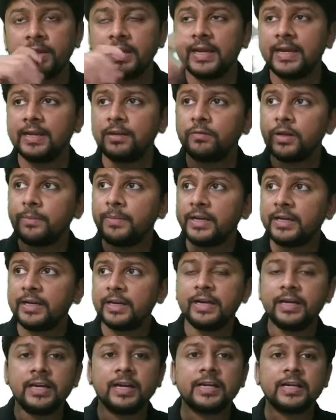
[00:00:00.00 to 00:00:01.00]
it will be
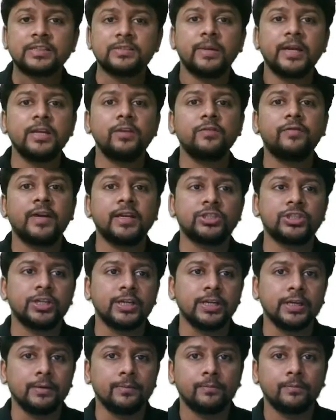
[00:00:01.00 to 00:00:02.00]
treated as manufacturing.